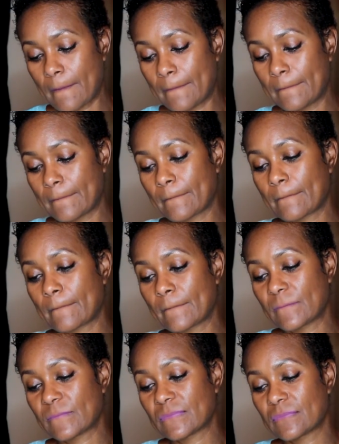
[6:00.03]

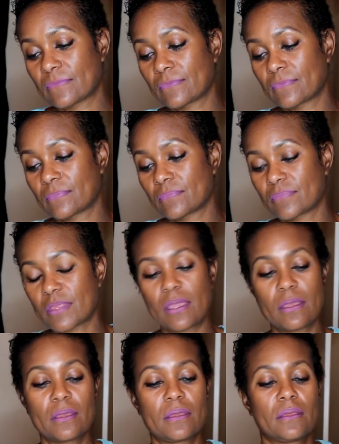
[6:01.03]
(no one is talking)